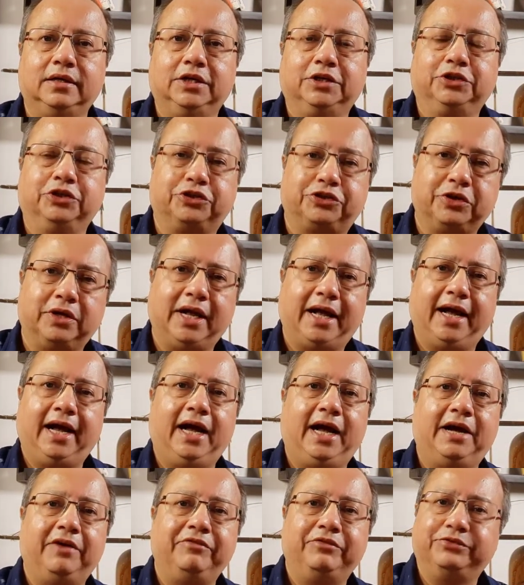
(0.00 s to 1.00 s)
You should
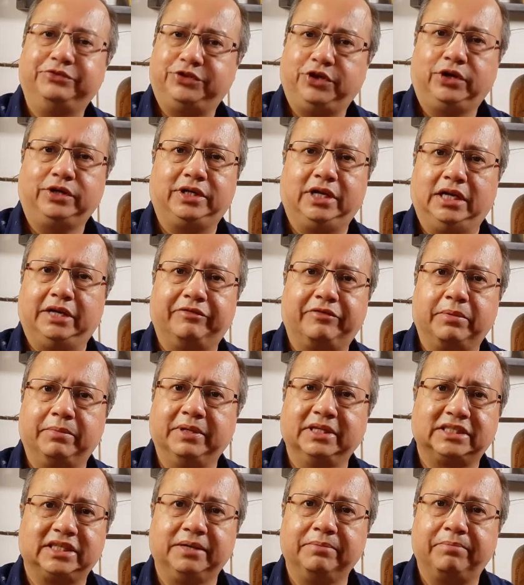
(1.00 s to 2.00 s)
have your
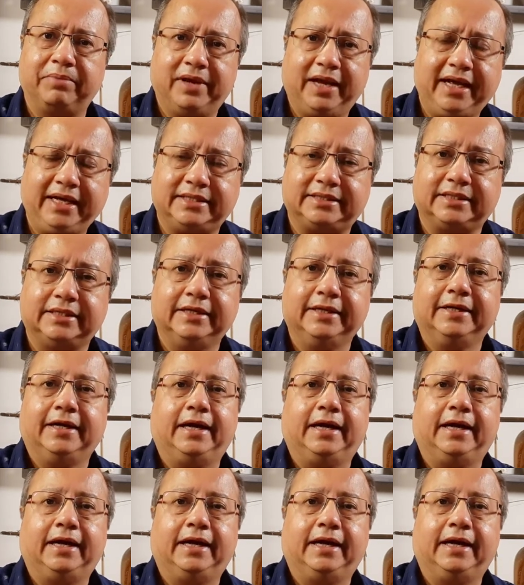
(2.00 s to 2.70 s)
deliverables in place.